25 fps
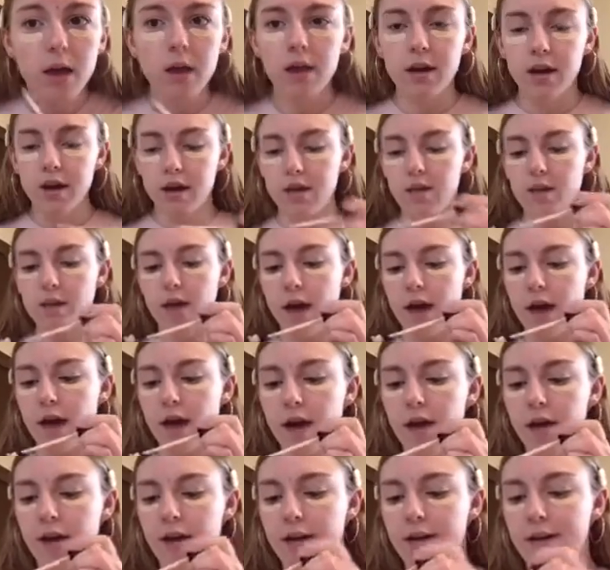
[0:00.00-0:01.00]
and
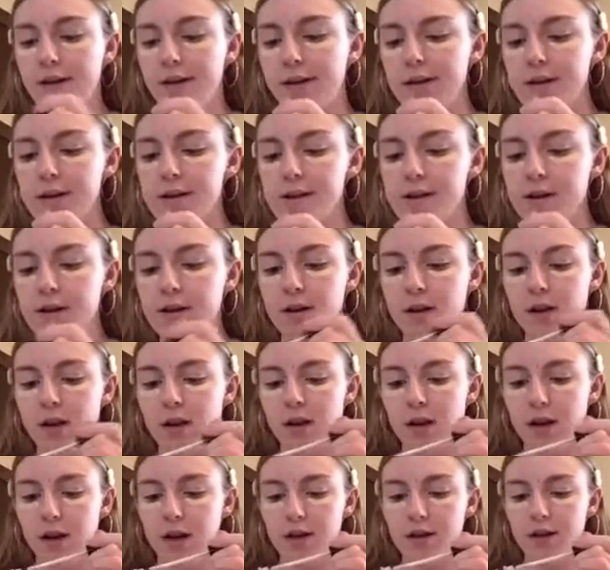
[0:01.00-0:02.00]
then
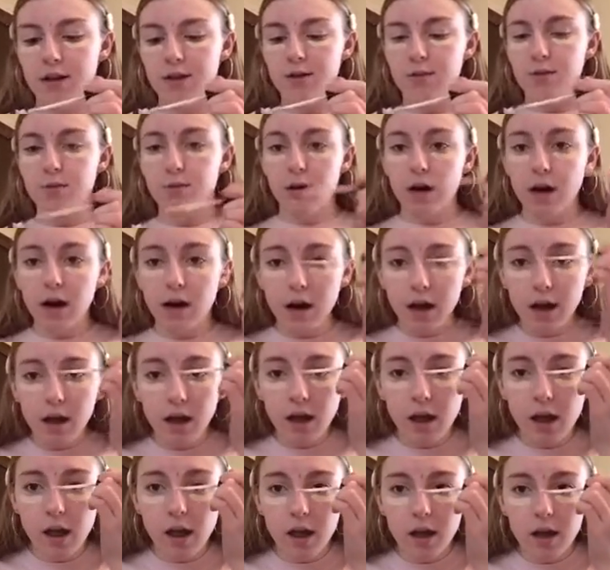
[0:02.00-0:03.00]
I do one